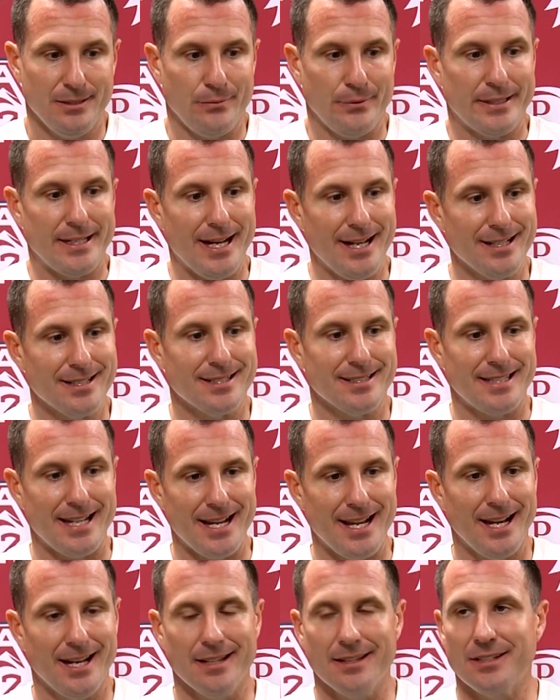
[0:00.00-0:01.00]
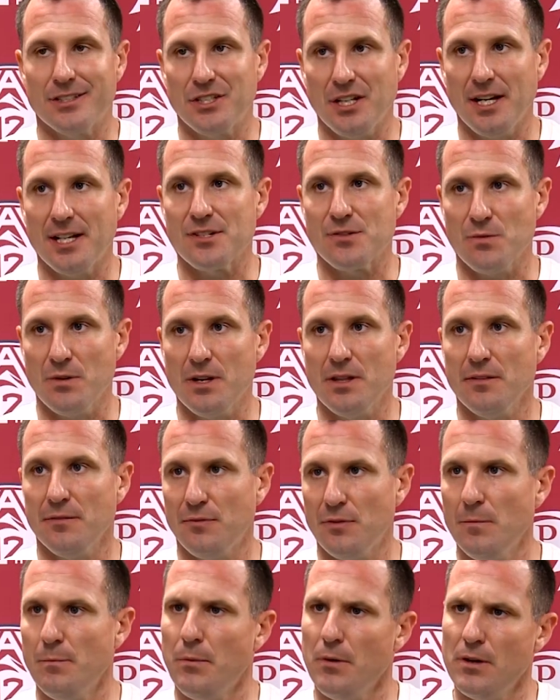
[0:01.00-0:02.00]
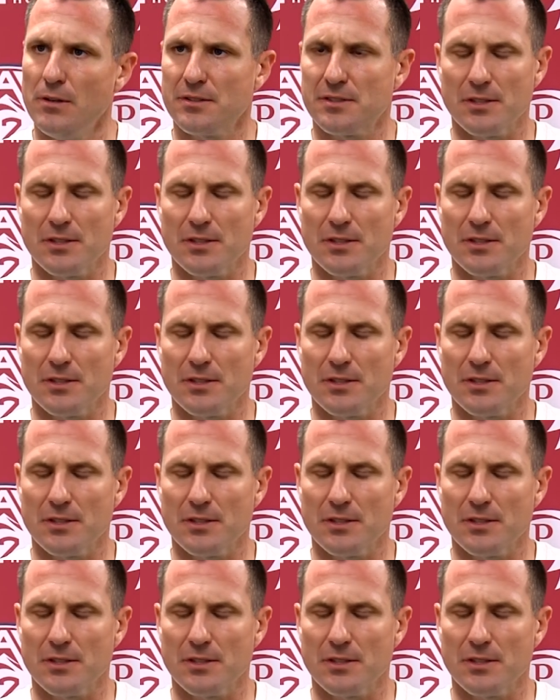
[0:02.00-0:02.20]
we got to stay ahead of the chains running the football.